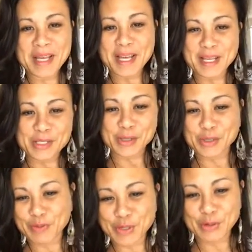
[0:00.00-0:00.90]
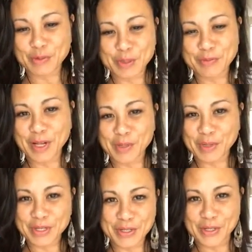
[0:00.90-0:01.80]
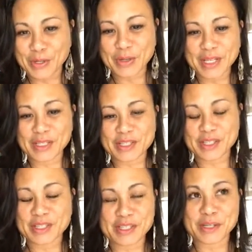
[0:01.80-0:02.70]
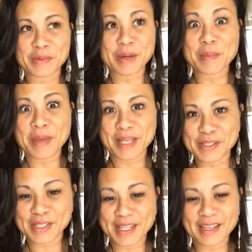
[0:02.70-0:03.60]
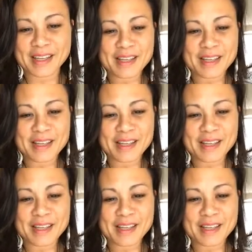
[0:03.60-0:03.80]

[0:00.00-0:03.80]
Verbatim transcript: As those of you who've been following know, he's just um, amazing.